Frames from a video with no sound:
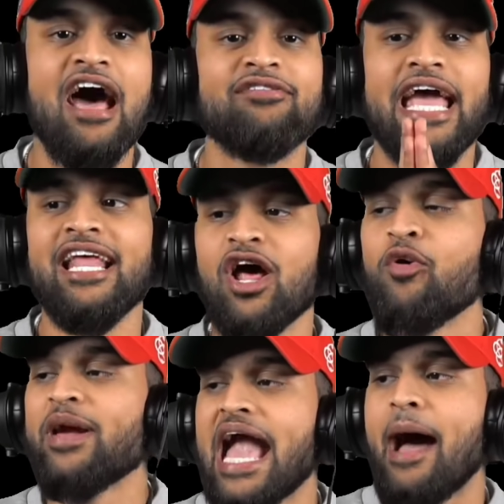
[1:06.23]
They know
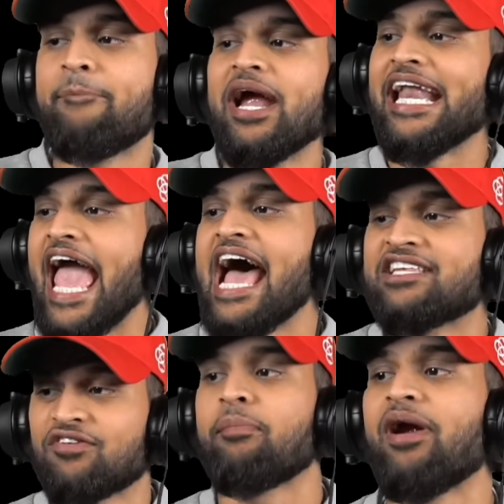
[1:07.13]
they got bread to ask
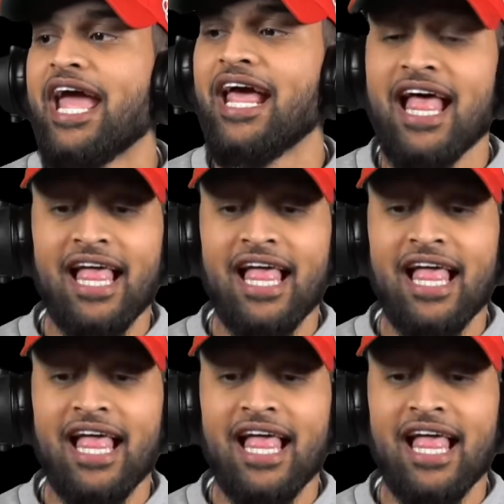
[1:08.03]
for bread.